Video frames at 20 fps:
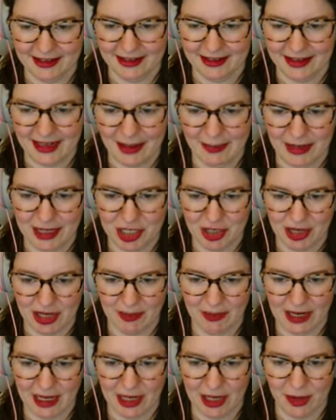Emily trying to
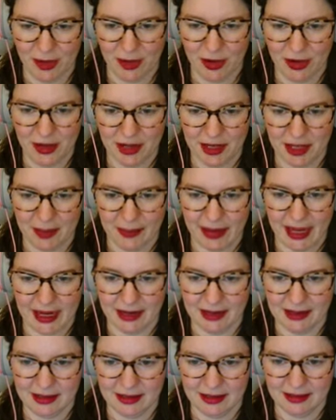make yawn a
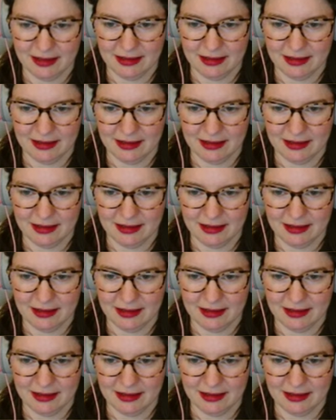command.